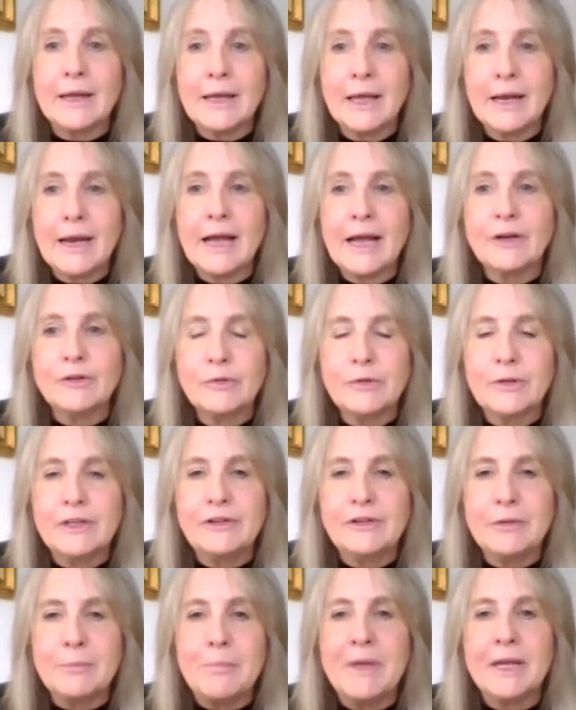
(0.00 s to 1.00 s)
can actually
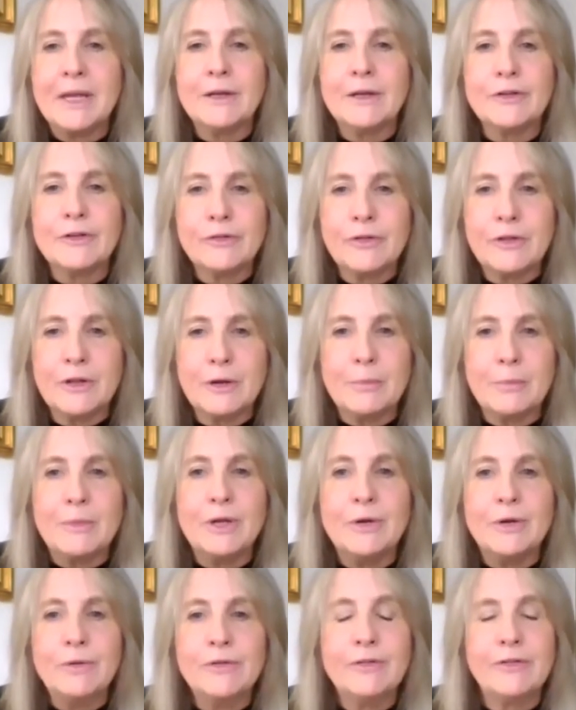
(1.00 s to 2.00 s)
diminish the
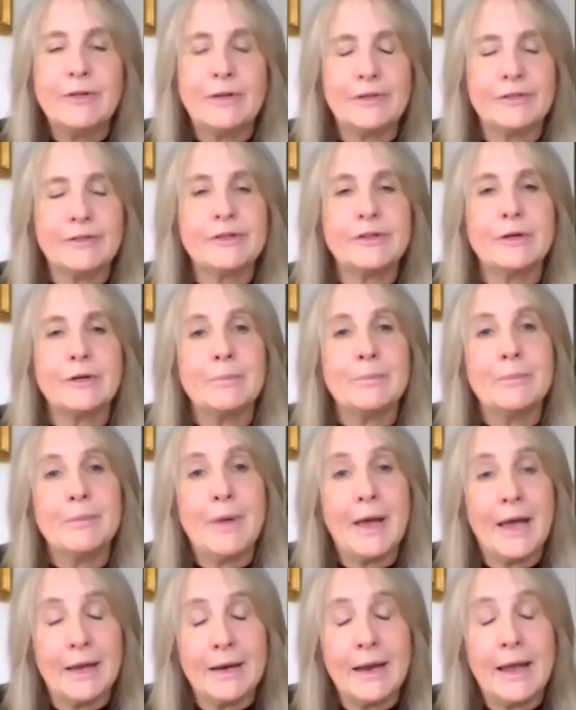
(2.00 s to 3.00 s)
immune system
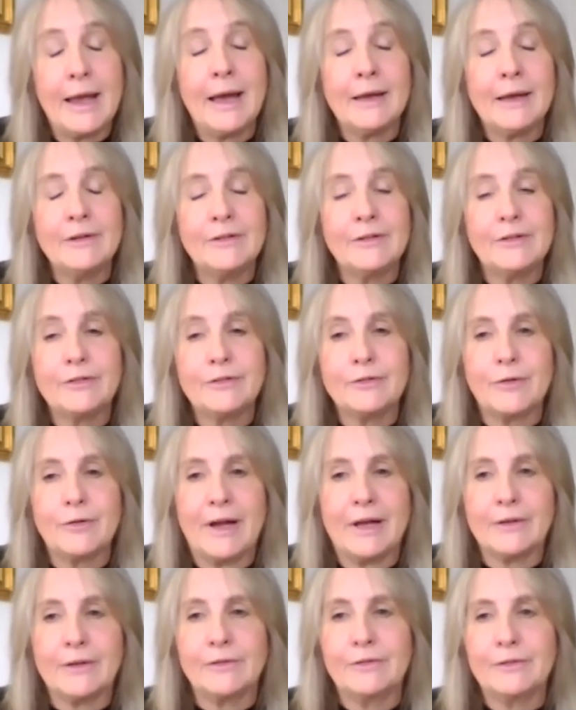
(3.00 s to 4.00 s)
and add to
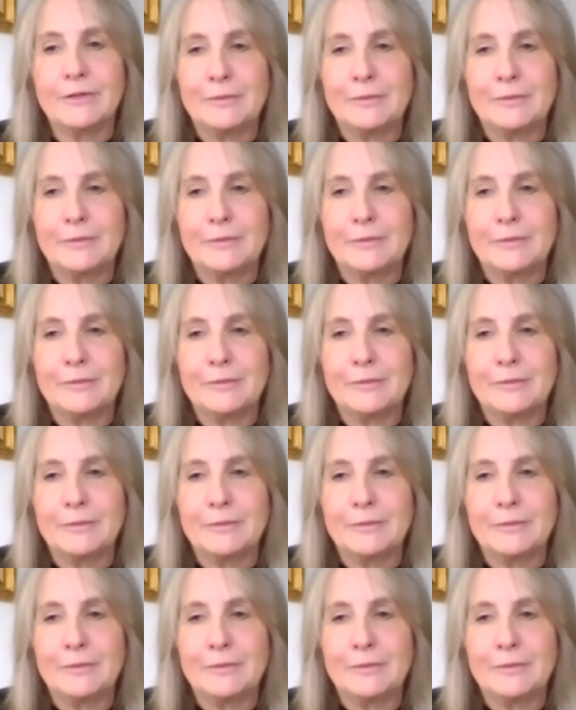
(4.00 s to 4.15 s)
stress?